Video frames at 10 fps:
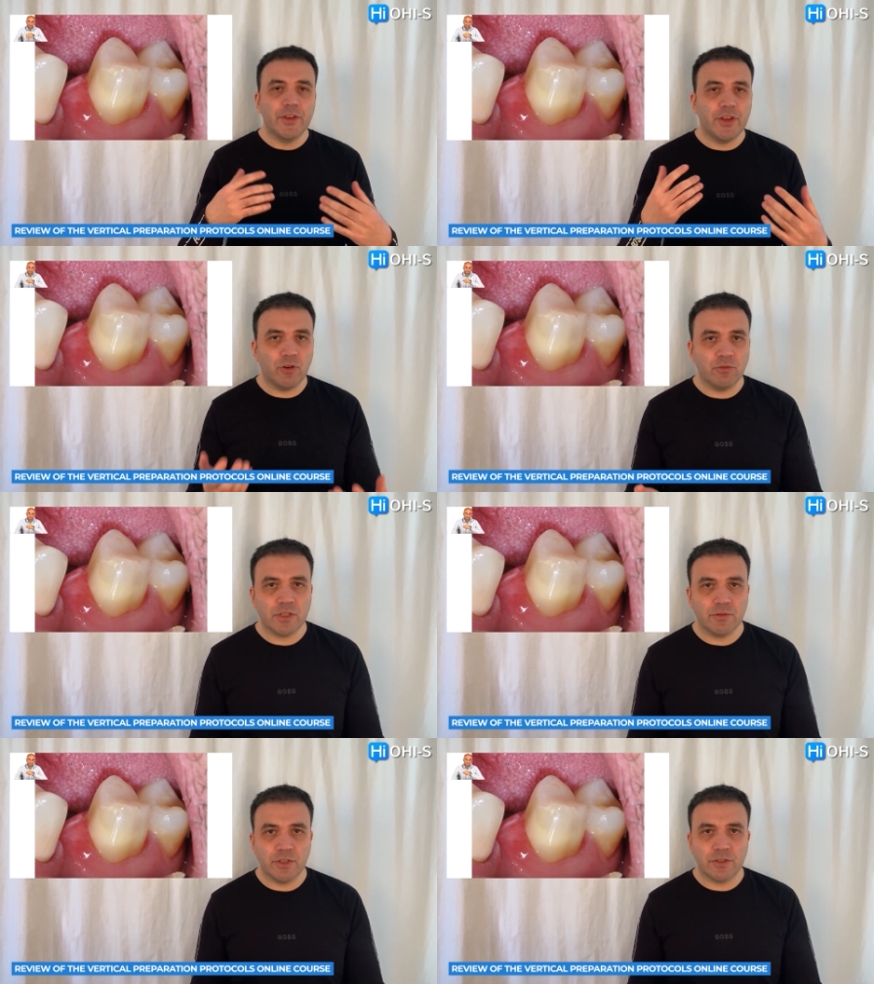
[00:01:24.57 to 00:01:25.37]
They
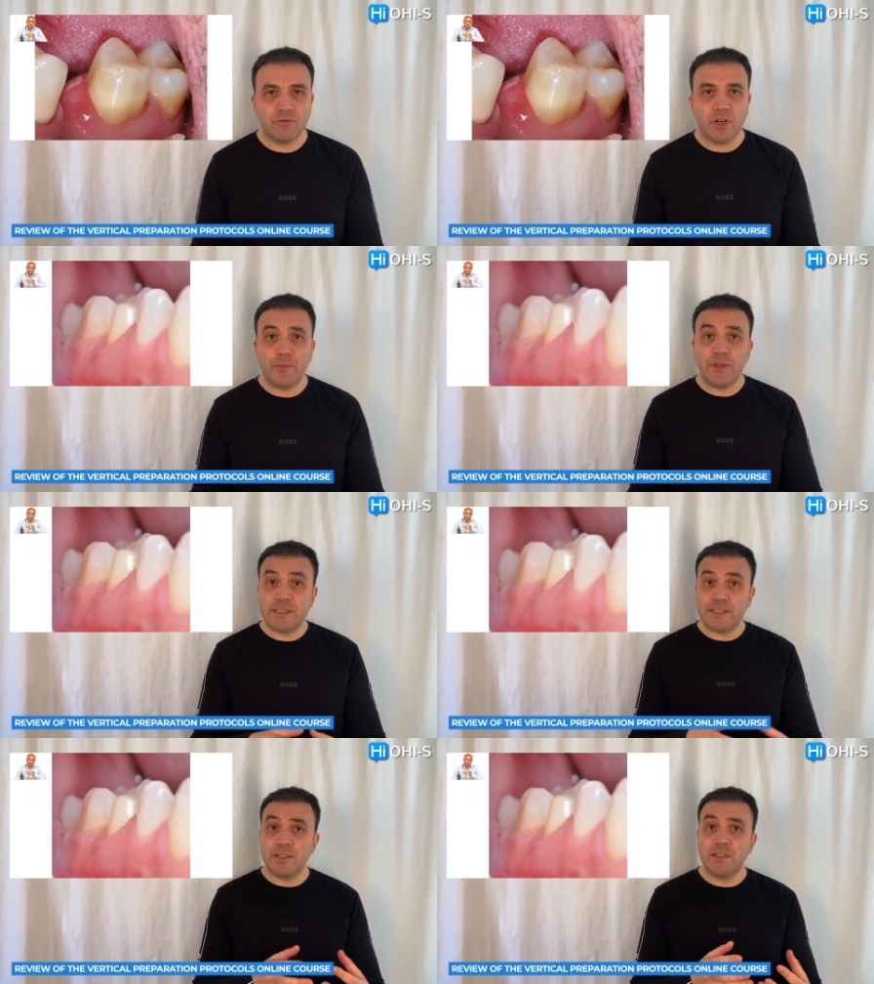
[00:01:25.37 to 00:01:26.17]
also describe the
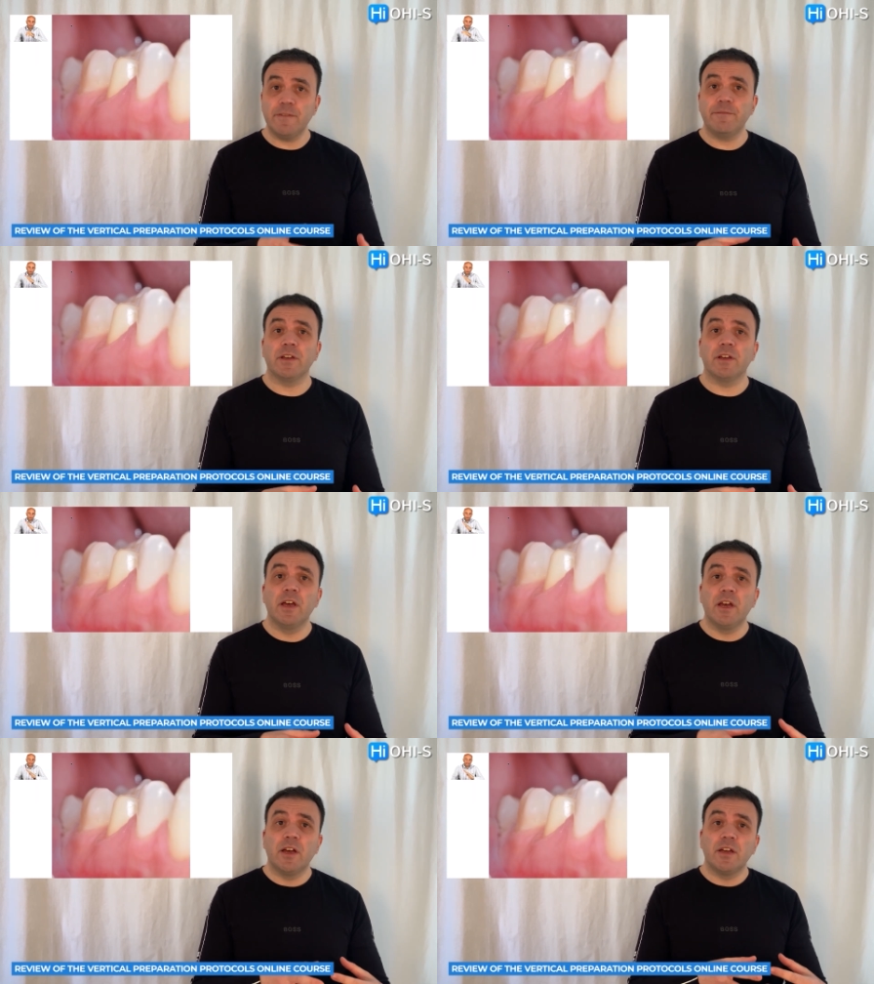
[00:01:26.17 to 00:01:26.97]
scientific
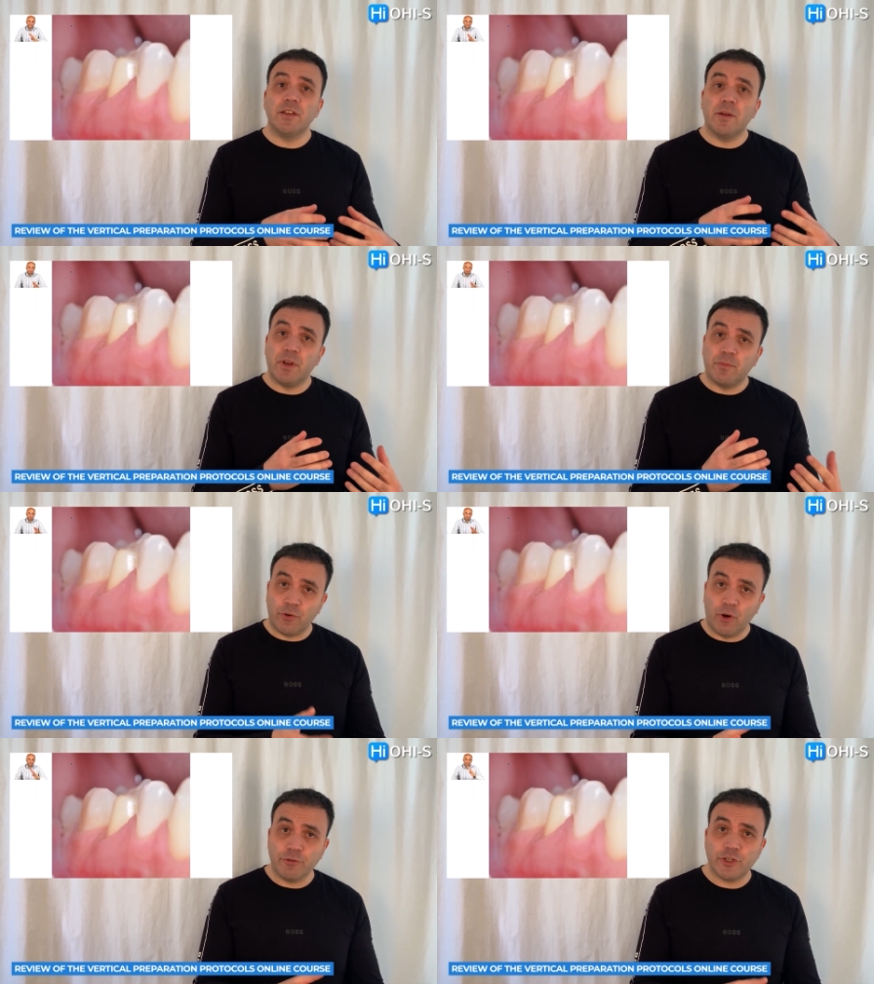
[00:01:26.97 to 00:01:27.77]

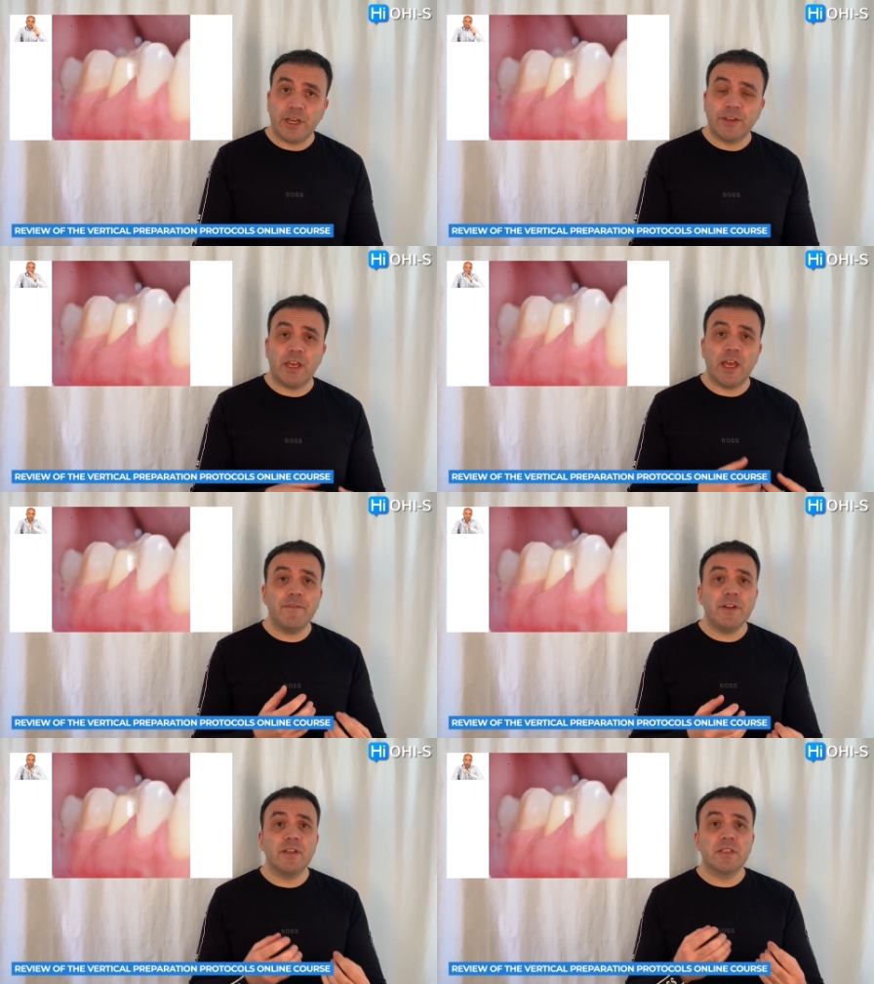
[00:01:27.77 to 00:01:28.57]
approach and
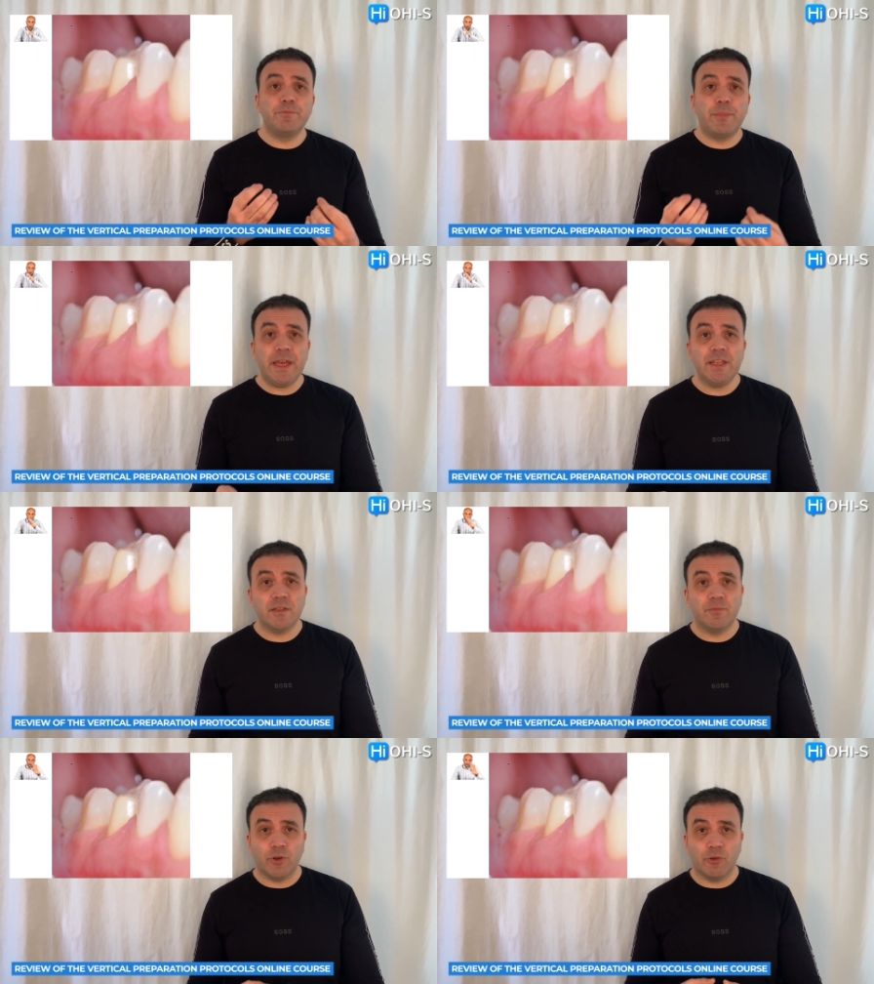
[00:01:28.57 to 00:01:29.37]
evidence-based
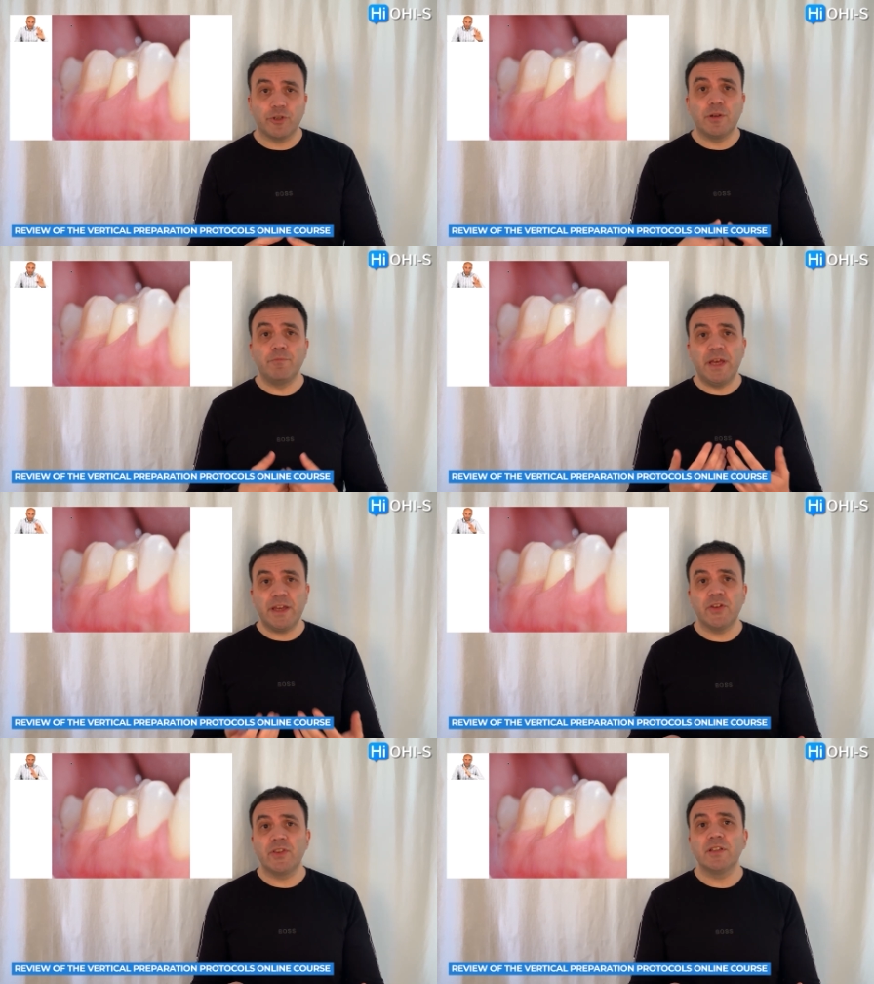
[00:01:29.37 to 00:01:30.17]
approach in
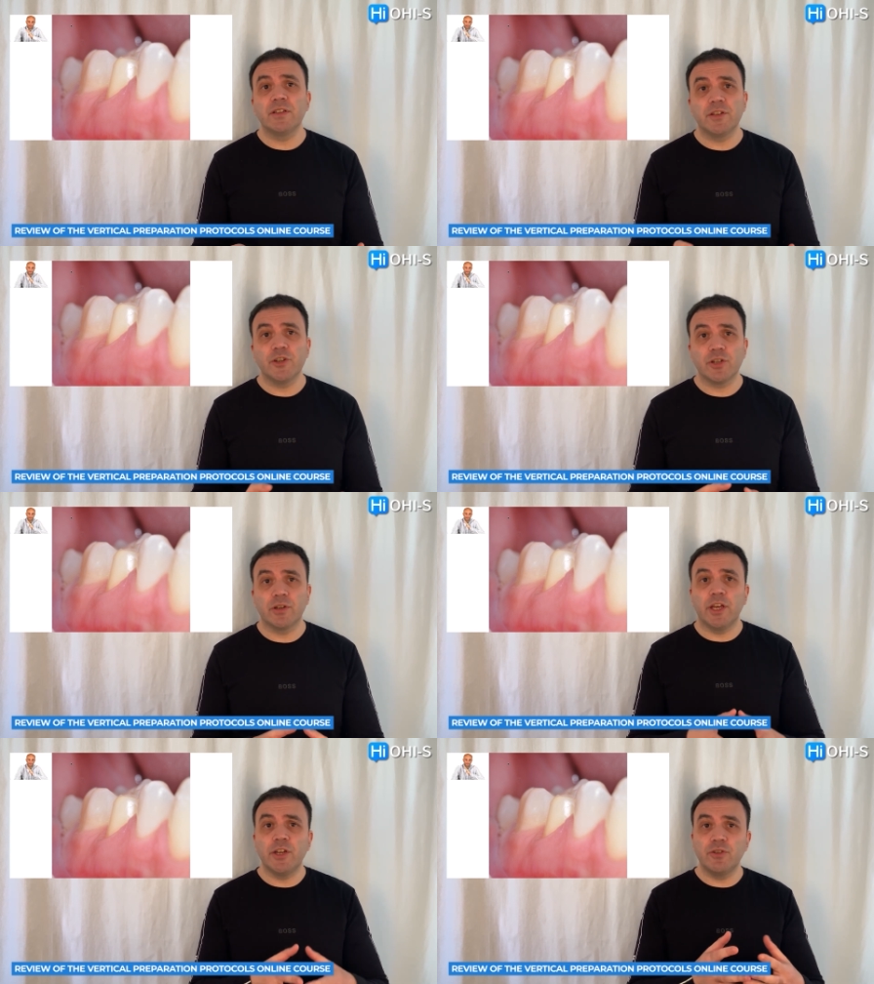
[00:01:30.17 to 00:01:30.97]
making the decision
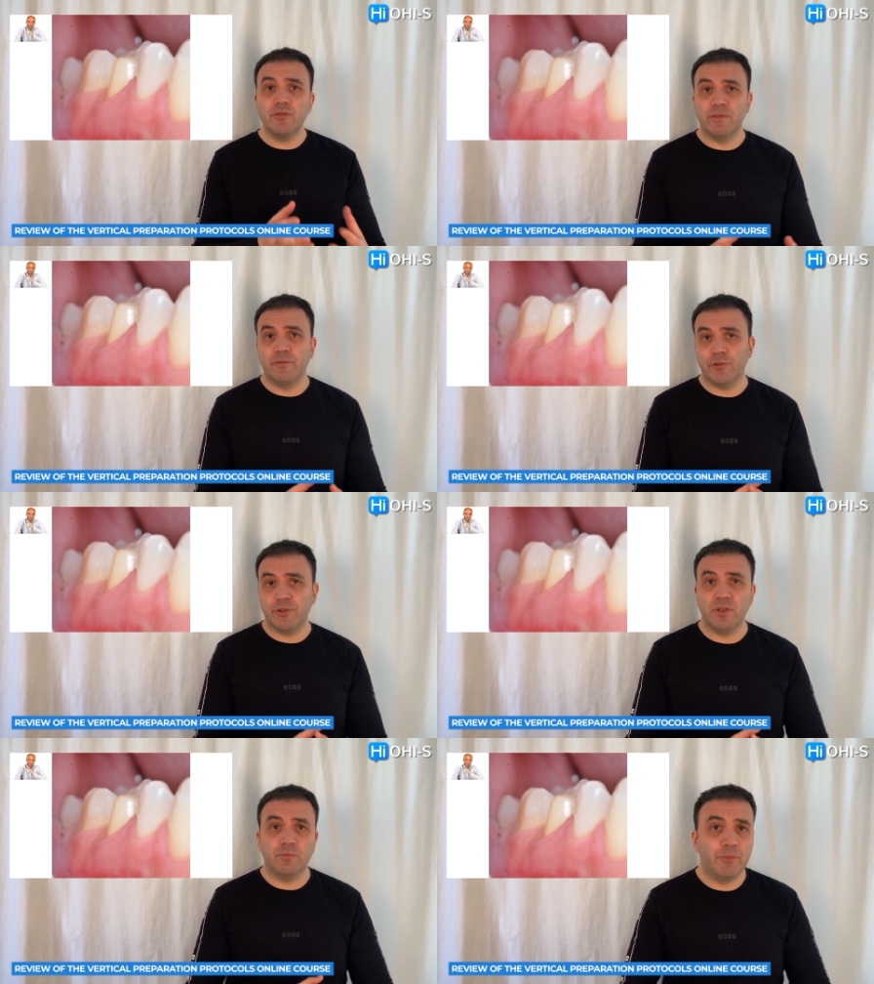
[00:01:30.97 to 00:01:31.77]
in doing
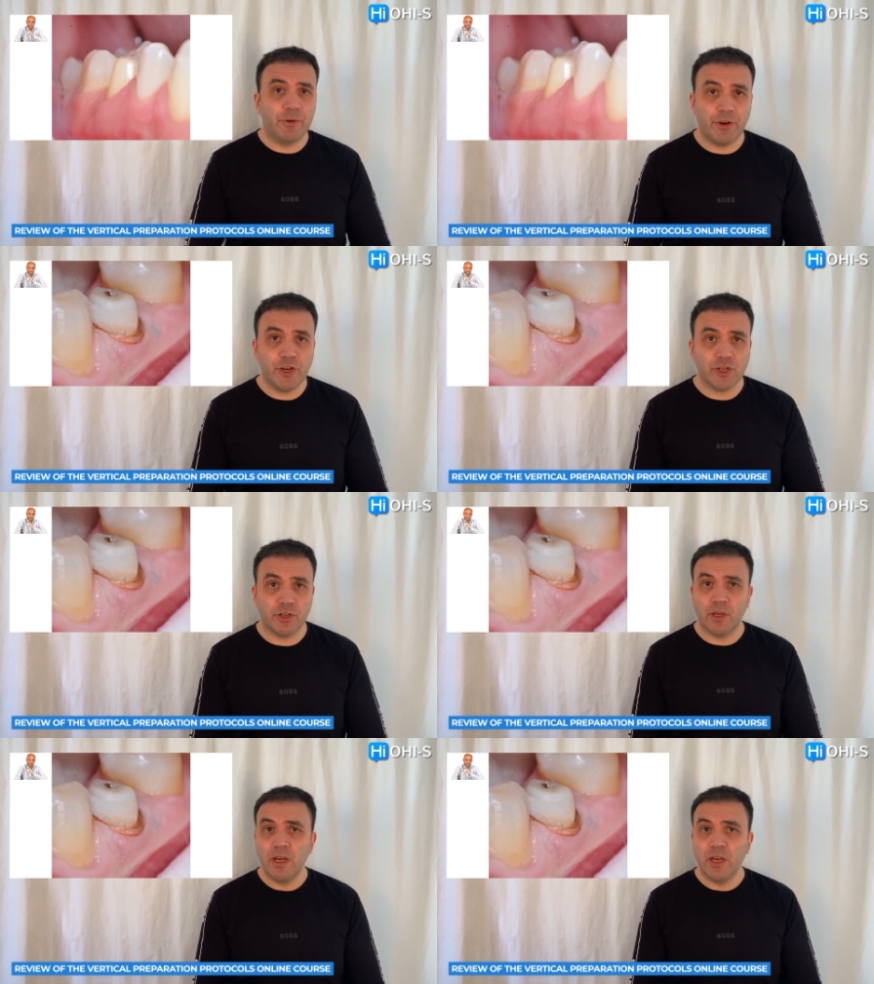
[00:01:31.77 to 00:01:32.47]
vertical preparation,